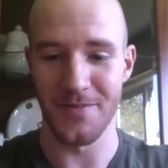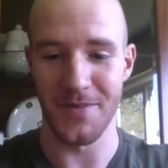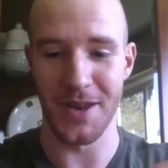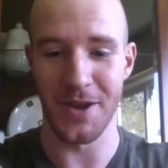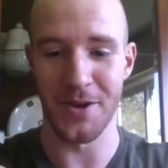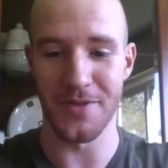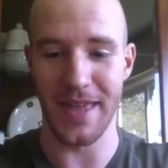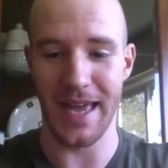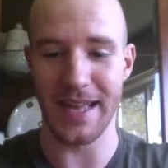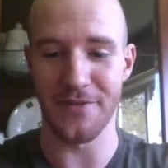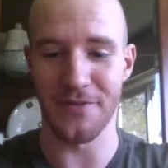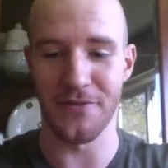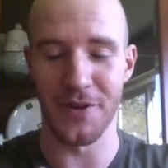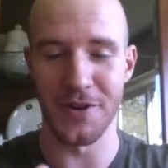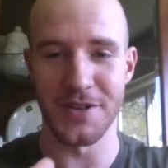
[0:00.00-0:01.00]

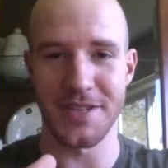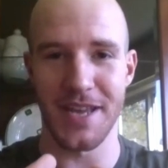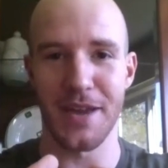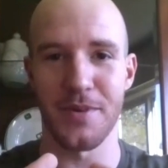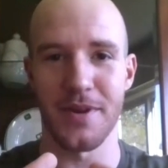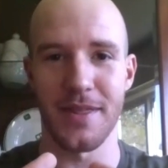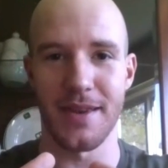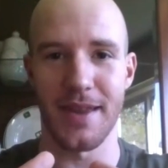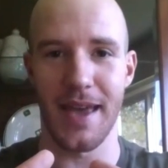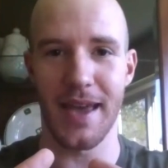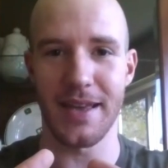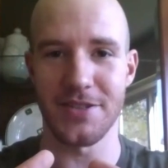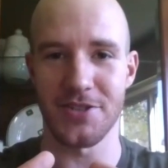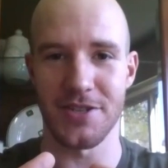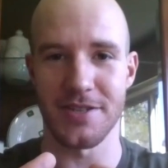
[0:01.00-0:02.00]
that first segment of the
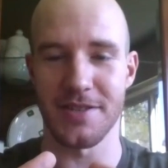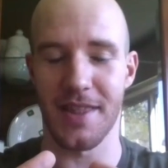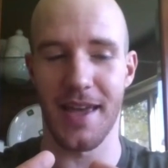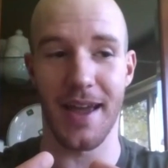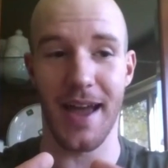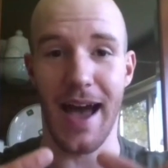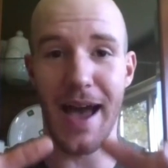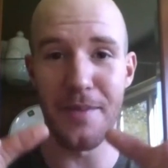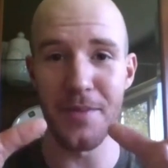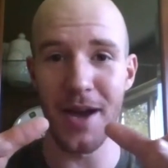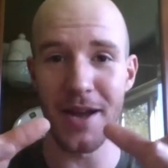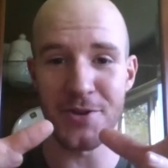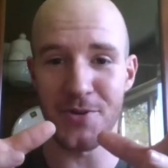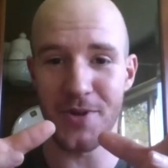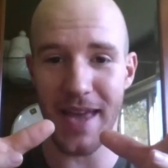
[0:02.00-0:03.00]
day is just like, I'm
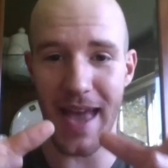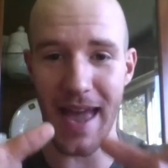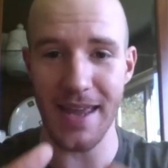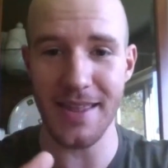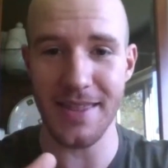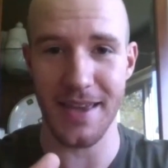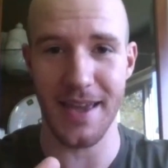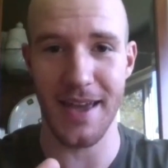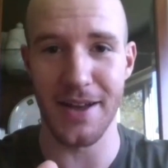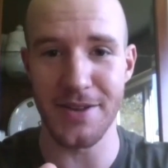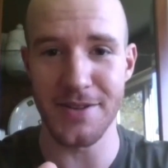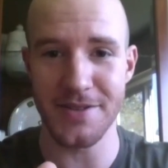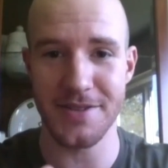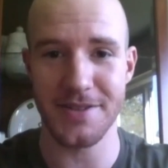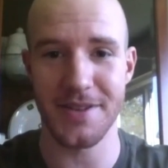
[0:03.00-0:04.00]
not doing anything
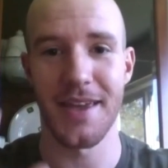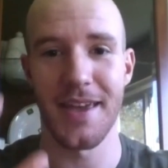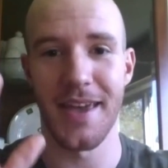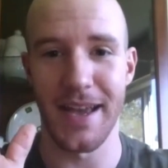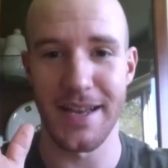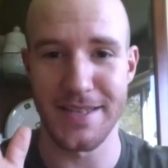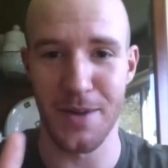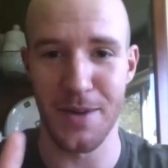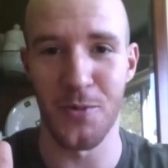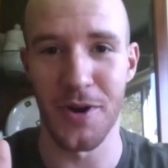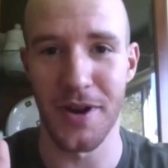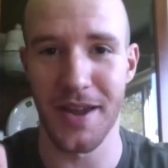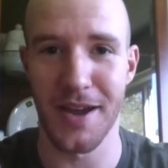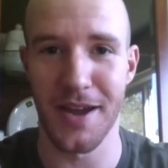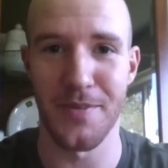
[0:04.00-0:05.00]
else except
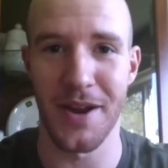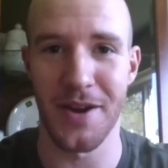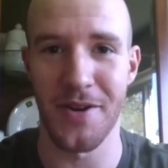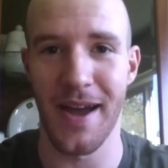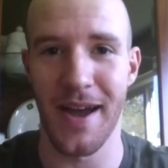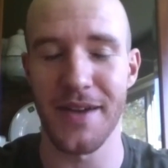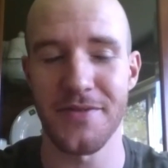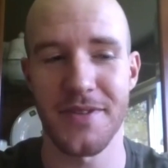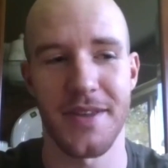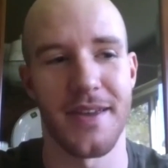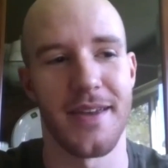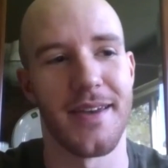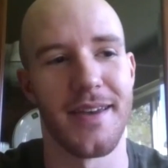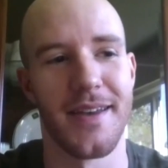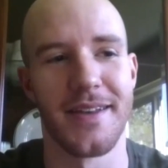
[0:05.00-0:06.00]
working on my
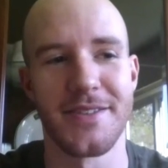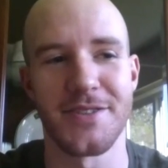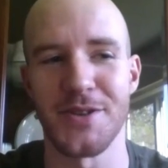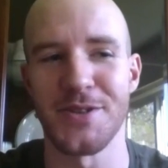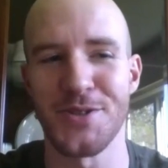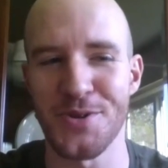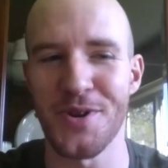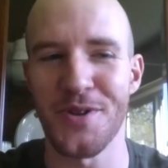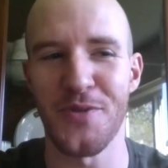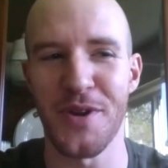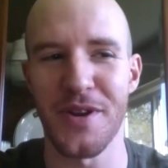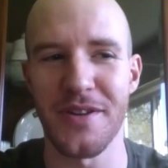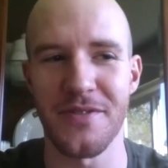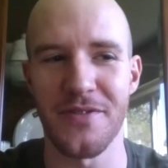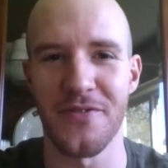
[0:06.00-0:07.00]
craft. So I sort of want
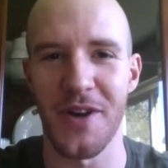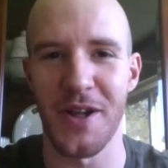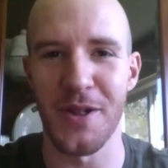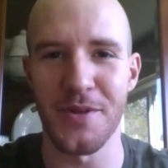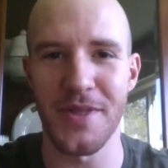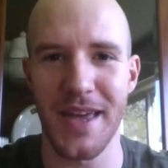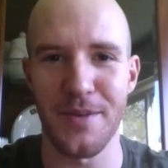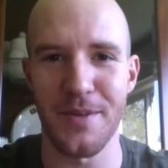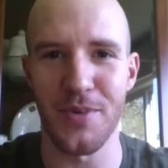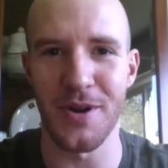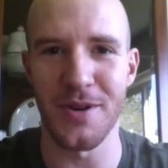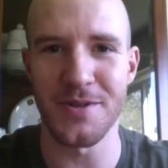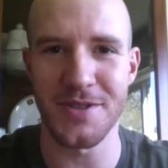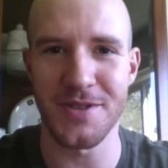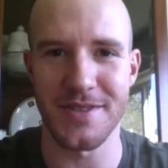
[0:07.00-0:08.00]
to follow that
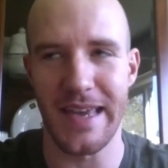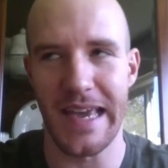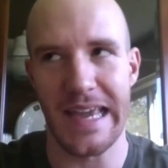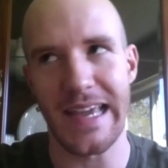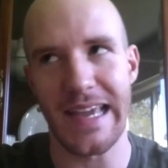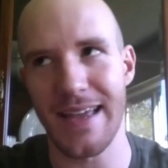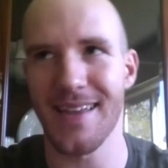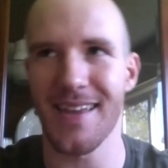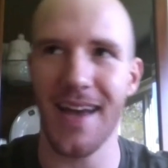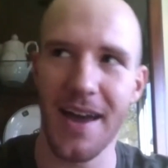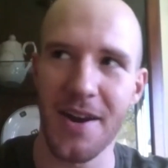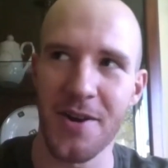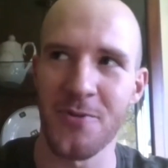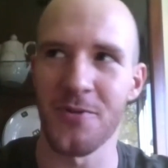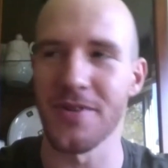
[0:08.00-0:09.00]
approach. It's like I
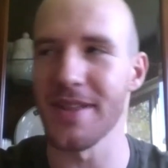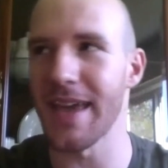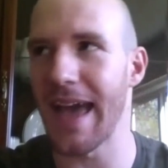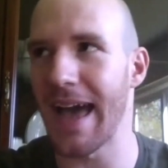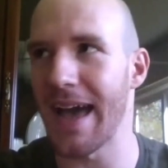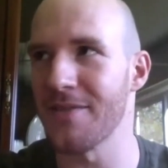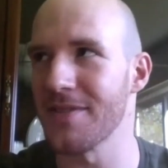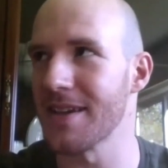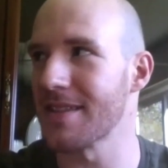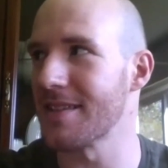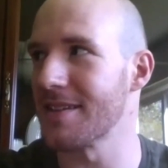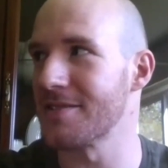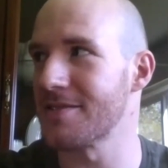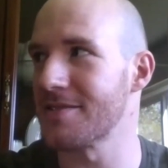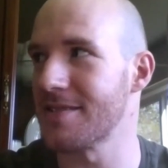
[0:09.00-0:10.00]
don't really have like
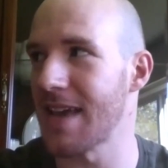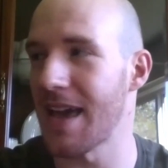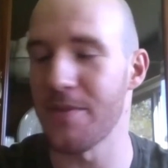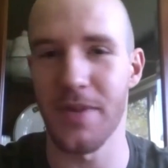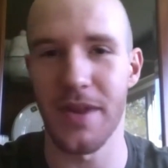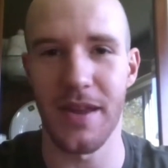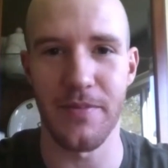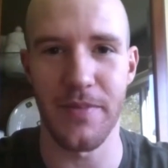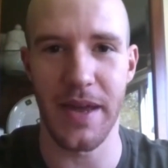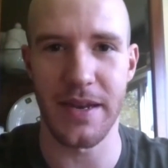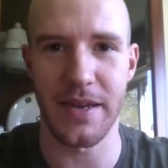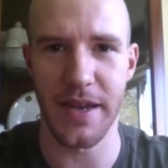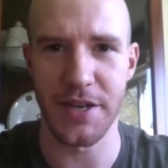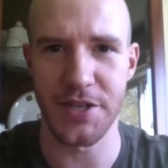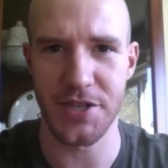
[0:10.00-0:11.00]
this 10-minute
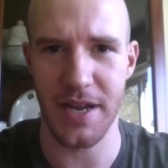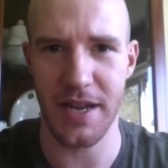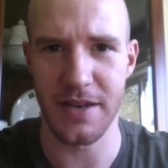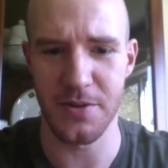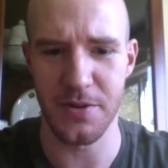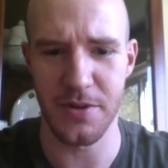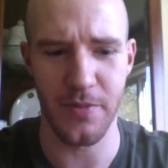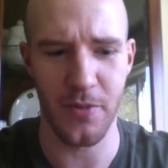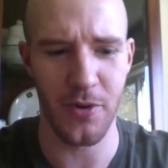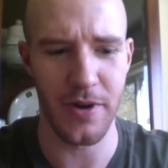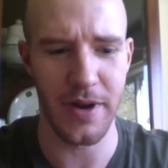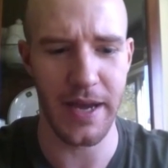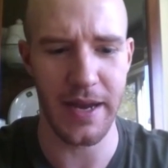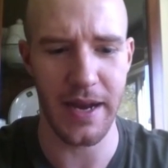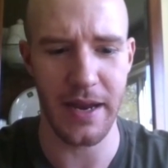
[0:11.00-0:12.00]
meditation I do in the
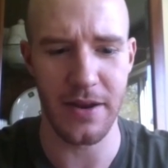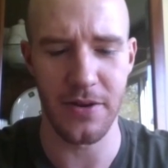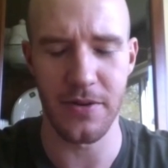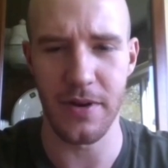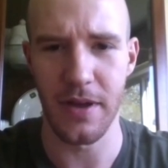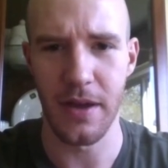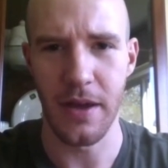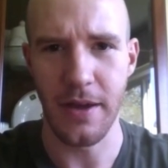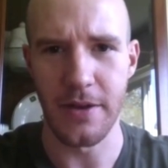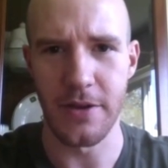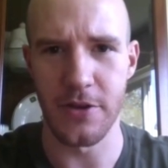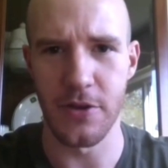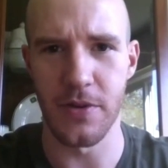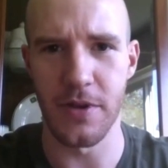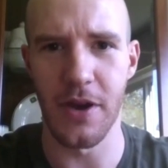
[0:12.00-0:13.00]
morning, and I don't
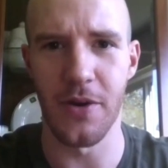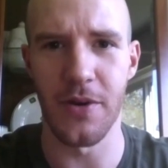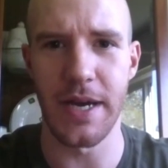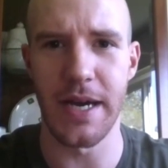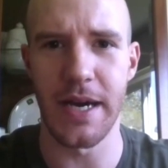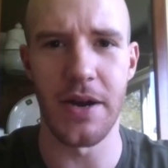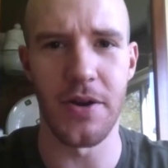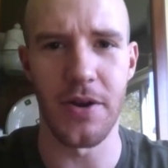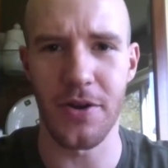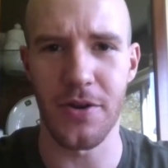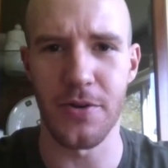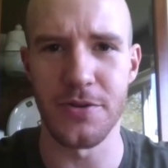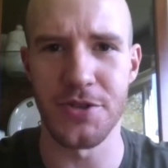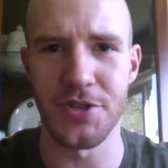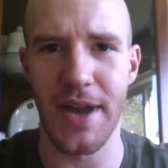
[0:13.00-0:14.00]
do yoga or
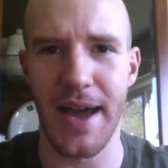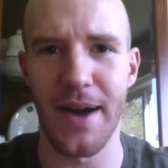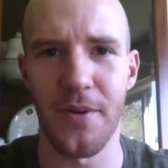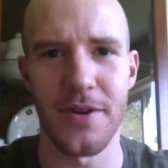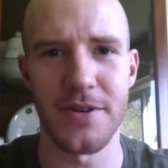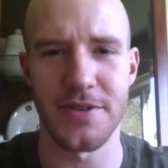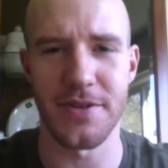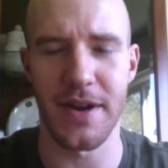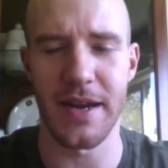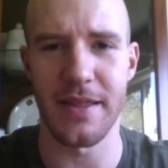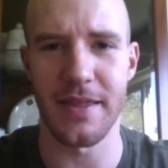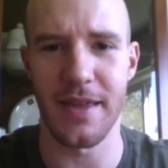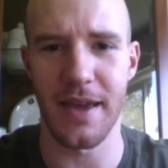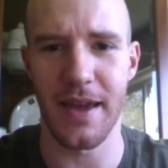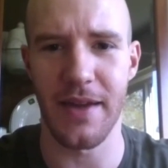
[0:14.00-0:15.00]
cold showers or
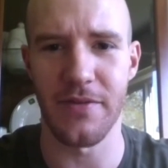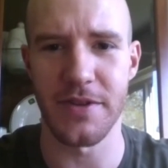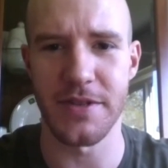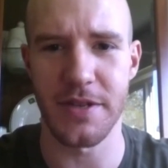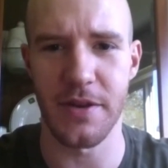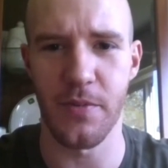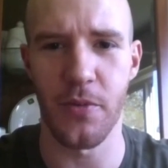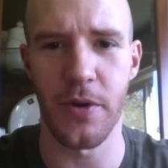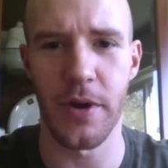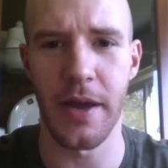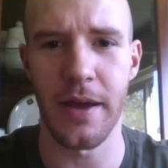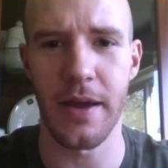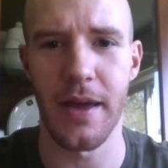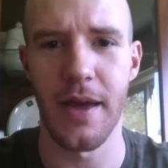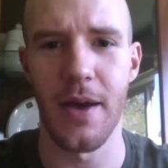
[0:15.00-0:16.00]
anything every single
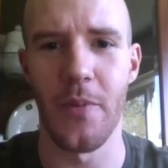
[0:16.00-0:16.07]
morning.